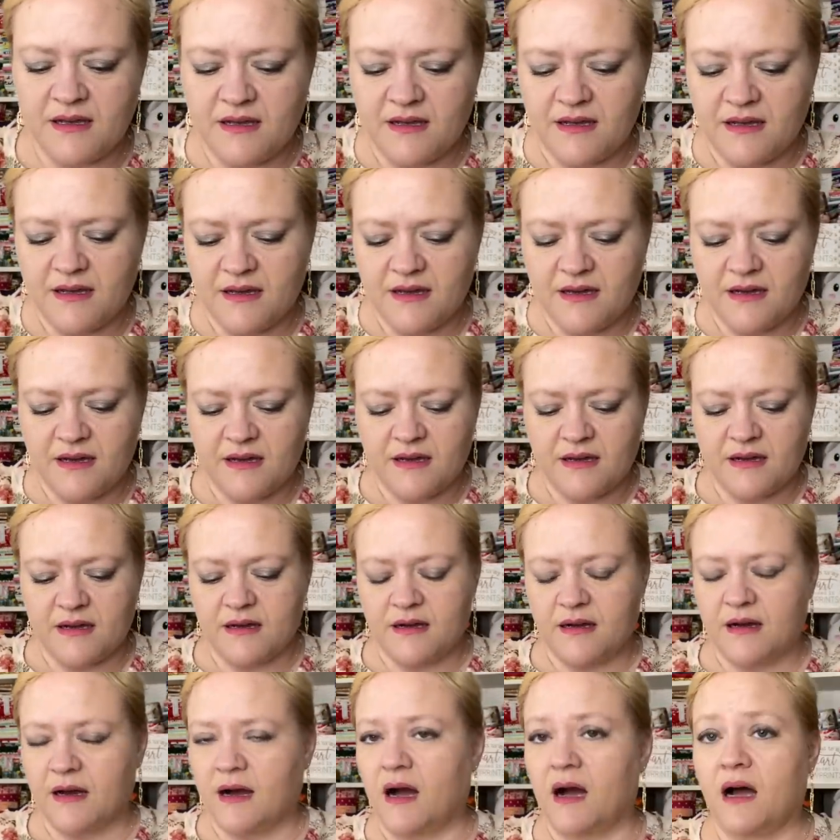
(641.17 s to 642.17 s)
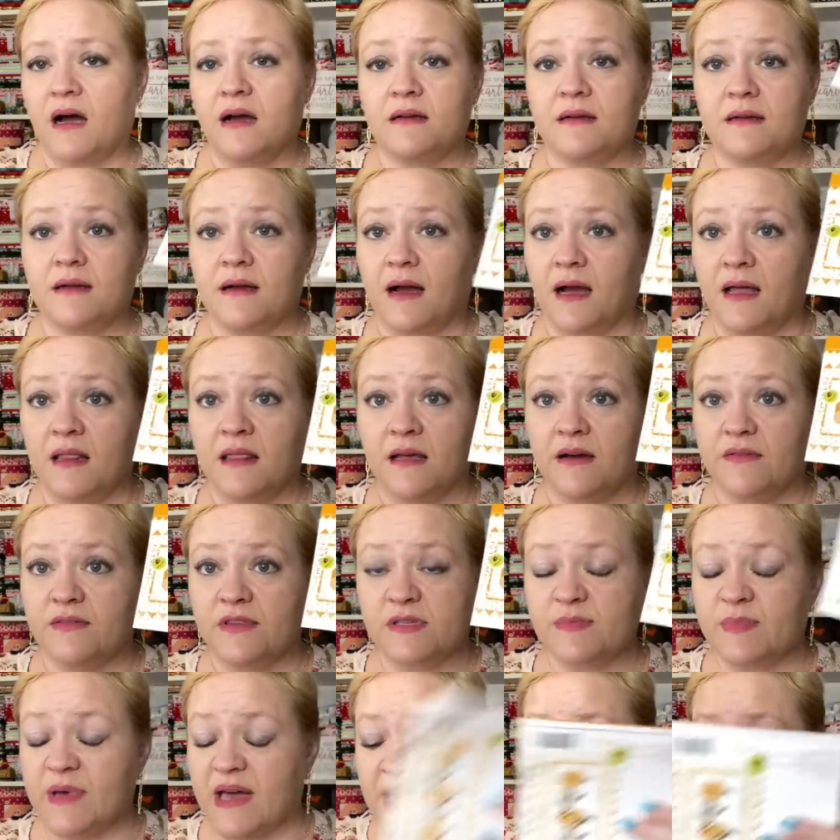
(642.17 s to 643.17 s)
I love
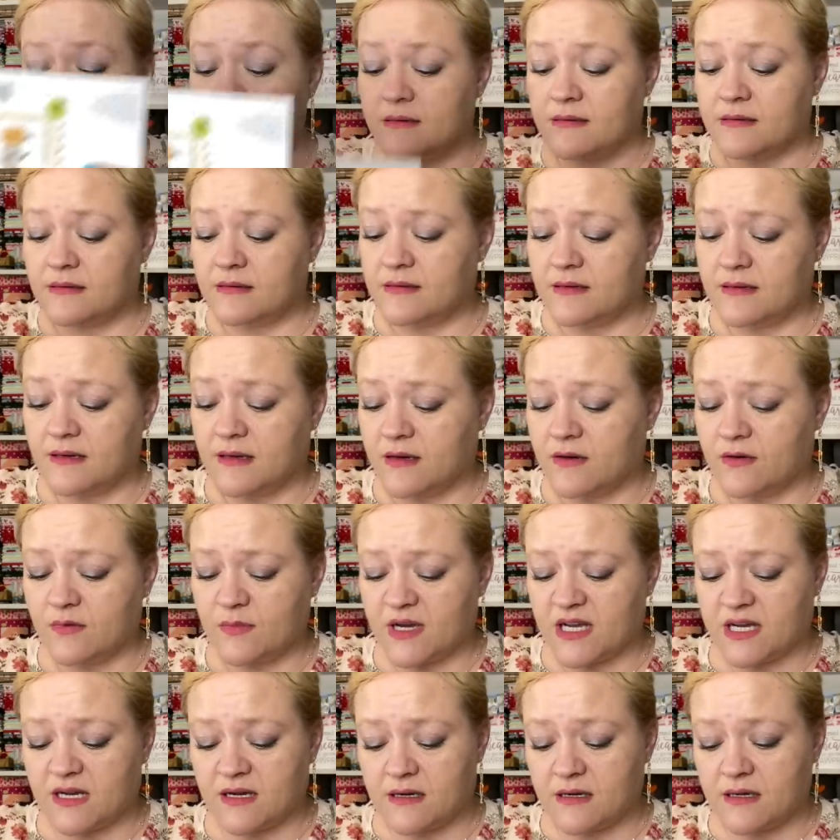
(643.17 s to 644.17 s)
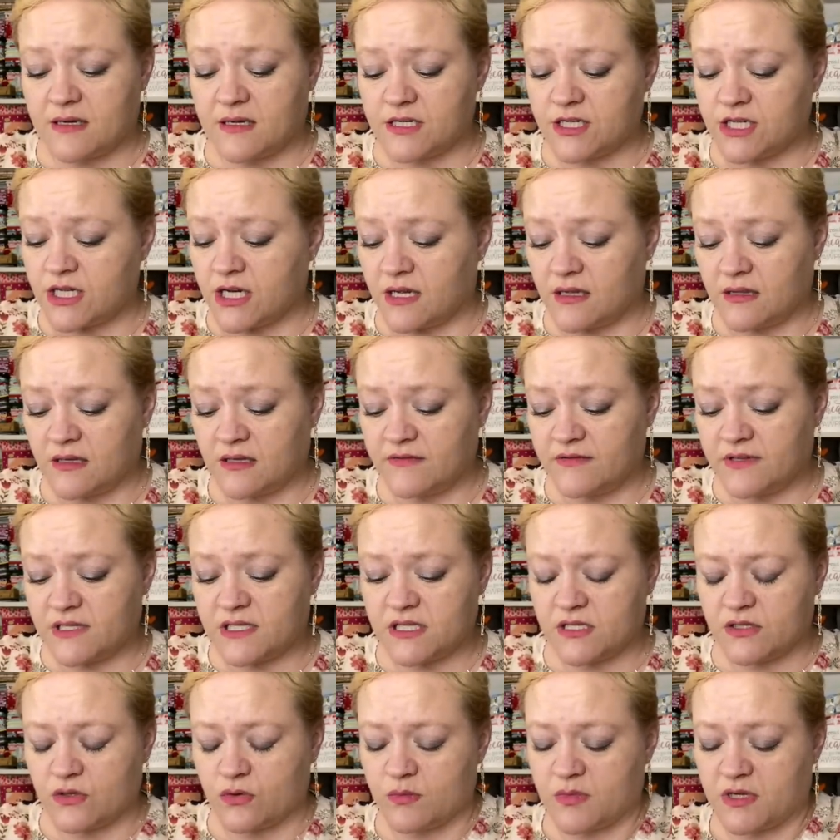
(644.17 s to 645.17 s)
this pattern. Oh my gosh, I love it
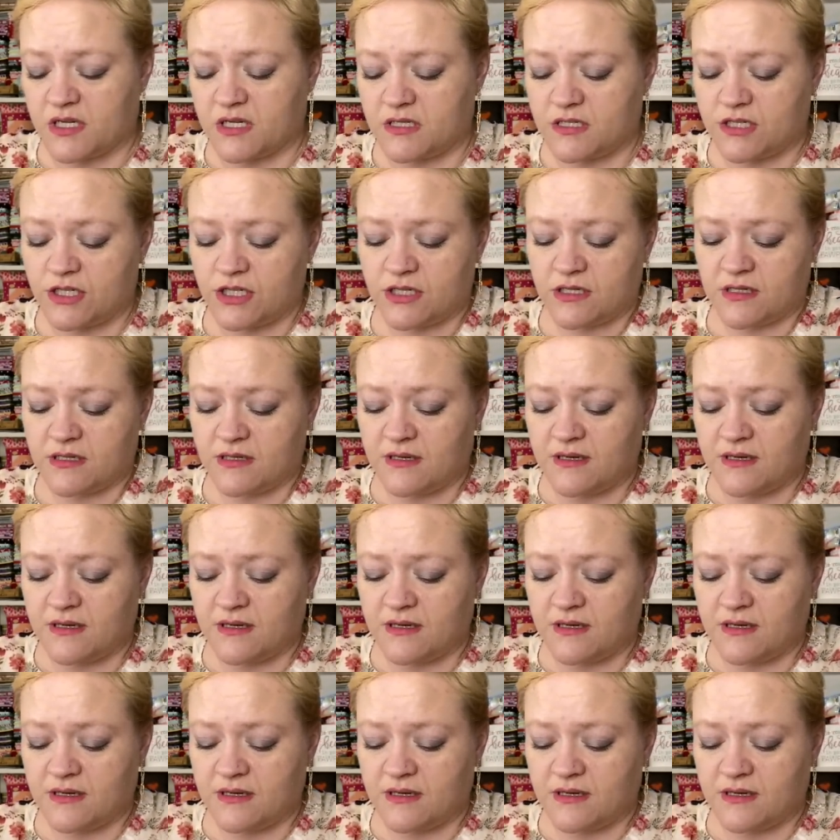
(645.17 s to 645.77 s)
so much.